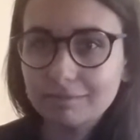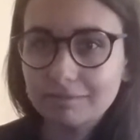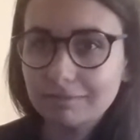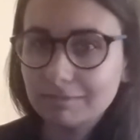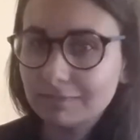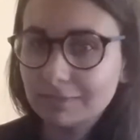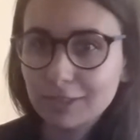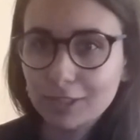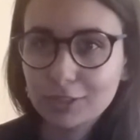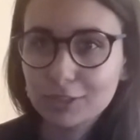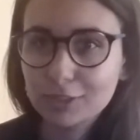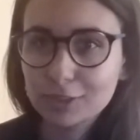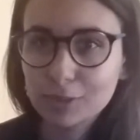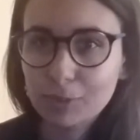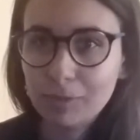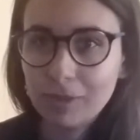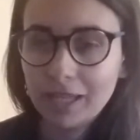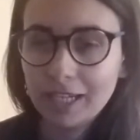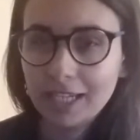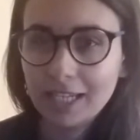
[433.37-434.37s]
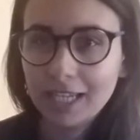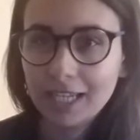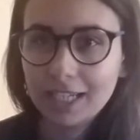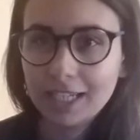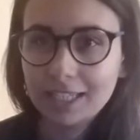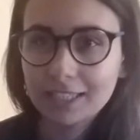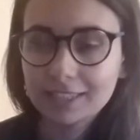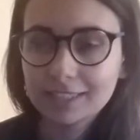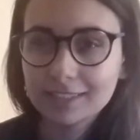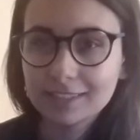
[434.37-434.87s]
not so many
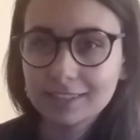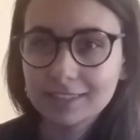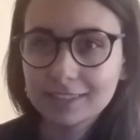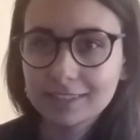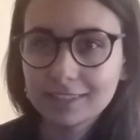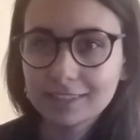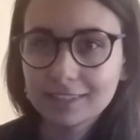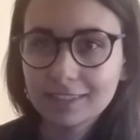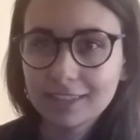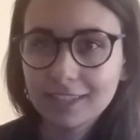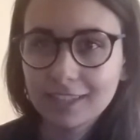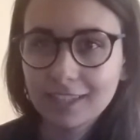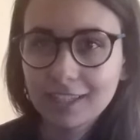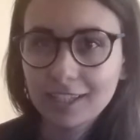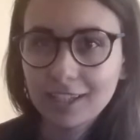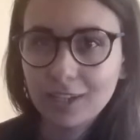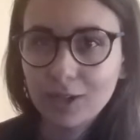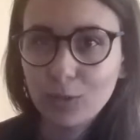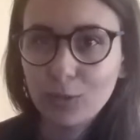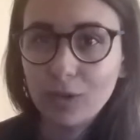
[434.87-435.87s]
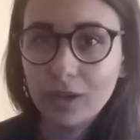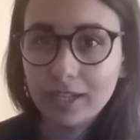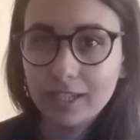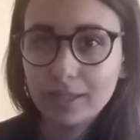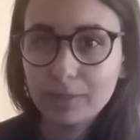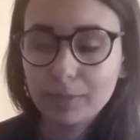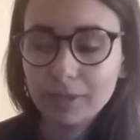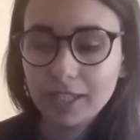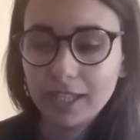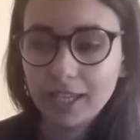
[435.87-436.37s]
as when
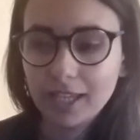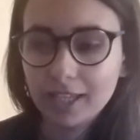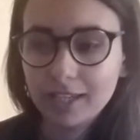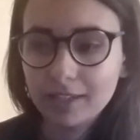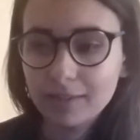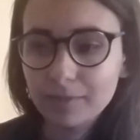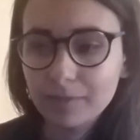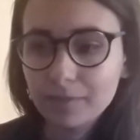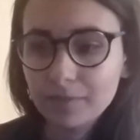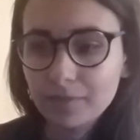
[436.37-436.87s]
it began.